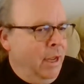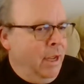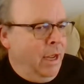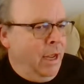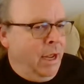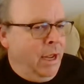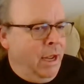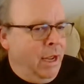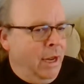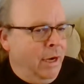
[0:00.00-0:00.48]

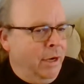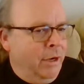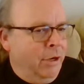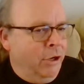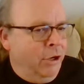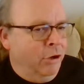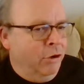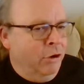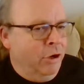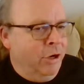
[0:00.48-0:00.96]

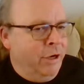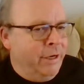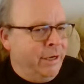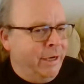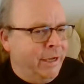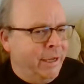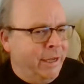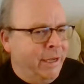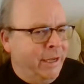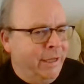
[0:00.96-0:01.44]
and good
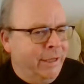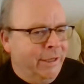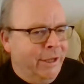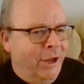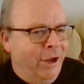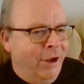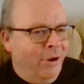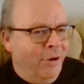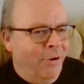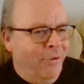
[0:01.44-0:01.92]

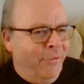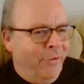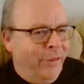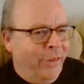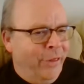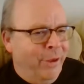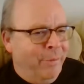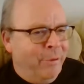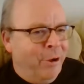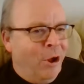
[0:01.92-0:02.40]
tequila over
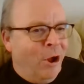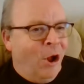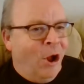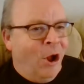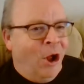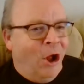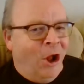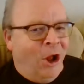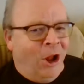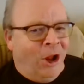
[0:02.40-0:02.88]
them
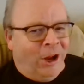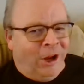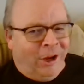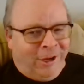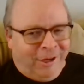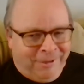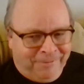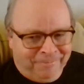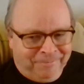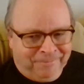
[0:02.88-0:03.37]

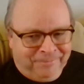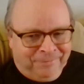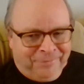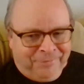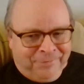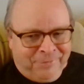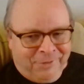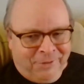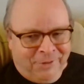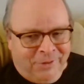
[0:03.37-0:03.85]
all.
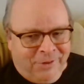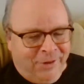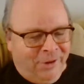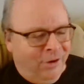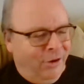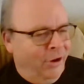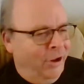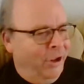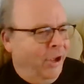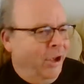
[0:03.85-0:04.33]
So
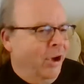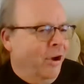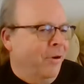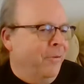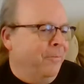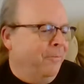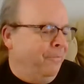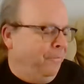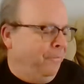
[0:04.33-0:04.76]
there you go.